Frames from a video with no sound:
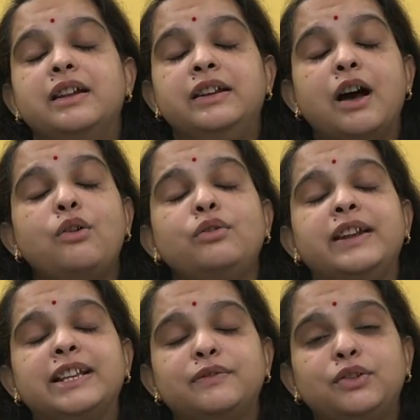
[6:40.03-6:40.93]
Now
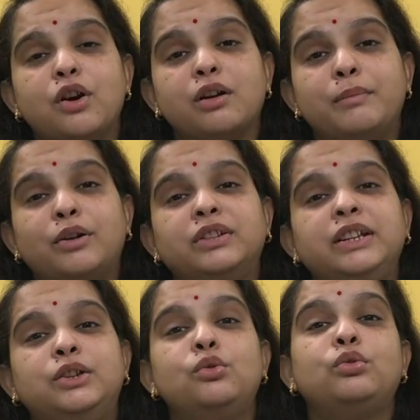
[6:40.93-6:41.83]
next we talk about
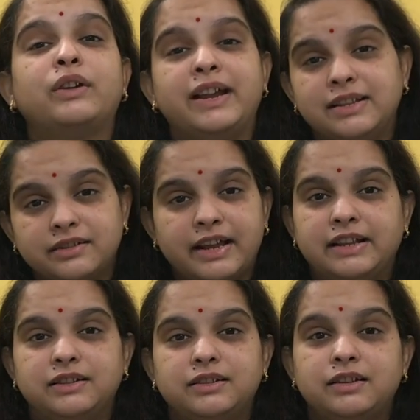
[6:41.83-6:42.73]
the uterine
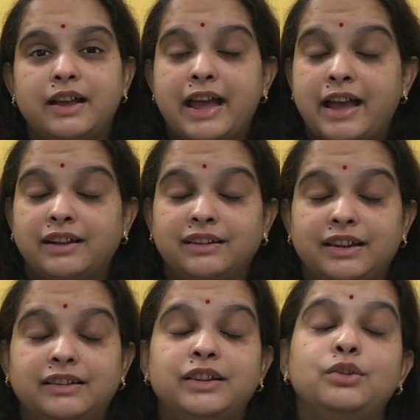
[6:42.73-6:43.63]
signs, and
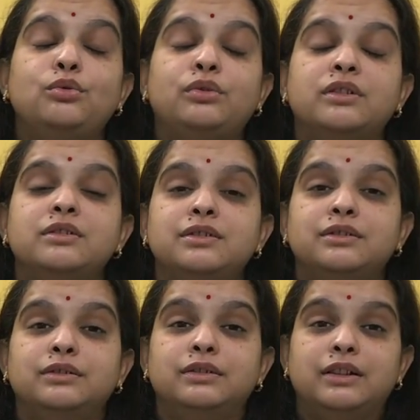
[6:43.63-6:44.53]
in the
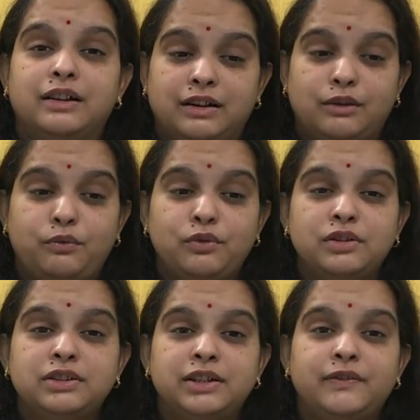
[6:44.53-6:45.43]
uterus
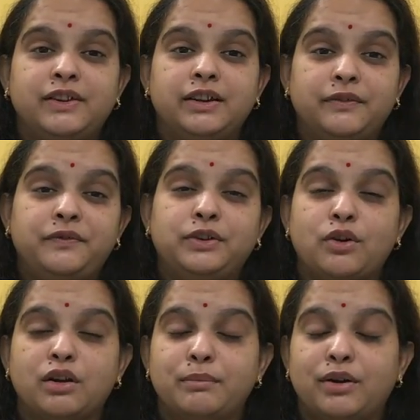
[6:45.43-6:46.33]
firstly if we
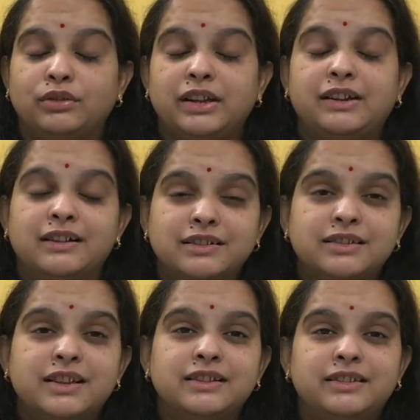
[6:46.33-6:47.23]
talk about the
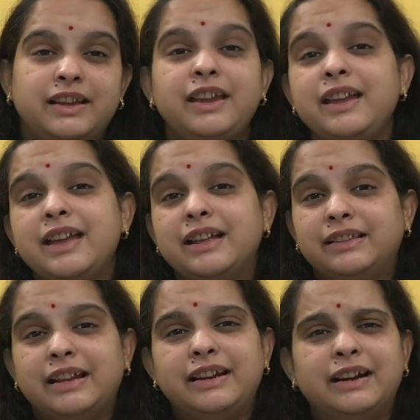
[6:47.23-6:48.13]
consistency,
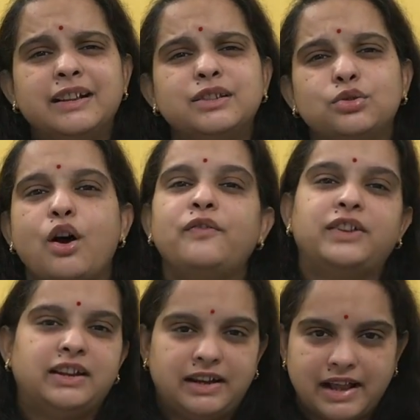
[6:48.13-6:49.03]
then it is
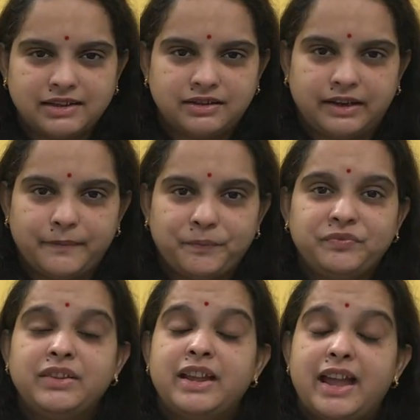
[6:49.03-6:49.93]
soft and elastic,
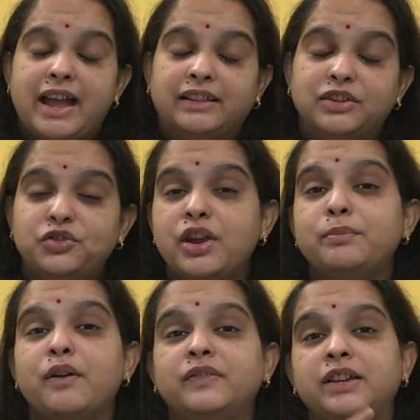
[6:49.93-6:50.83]
and the
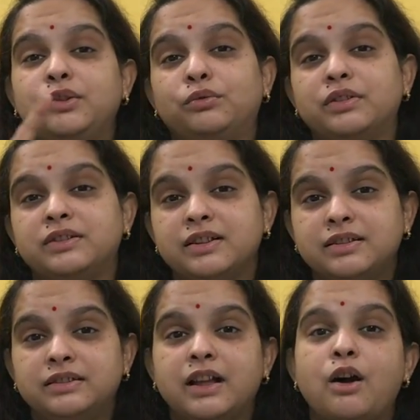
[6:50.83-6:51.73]
shape of the uterus
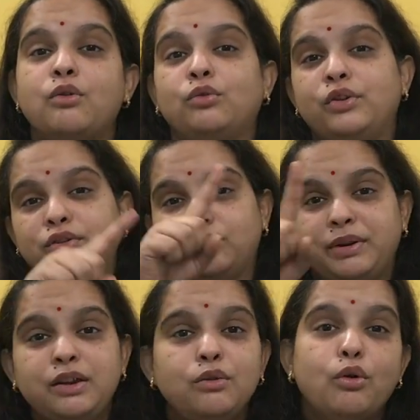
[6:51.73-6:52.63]
is now going to
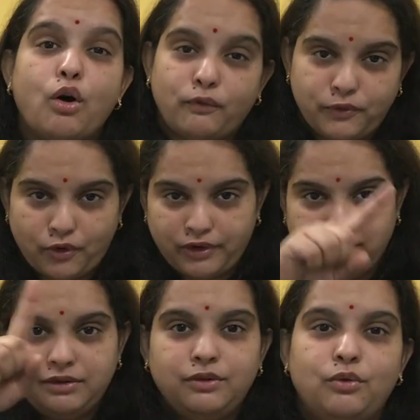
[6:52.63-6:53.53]
be
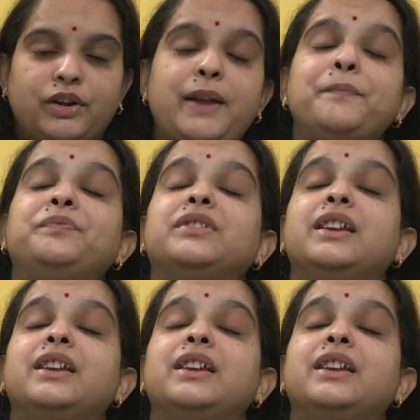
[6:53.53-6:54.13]
ovoid. Okay,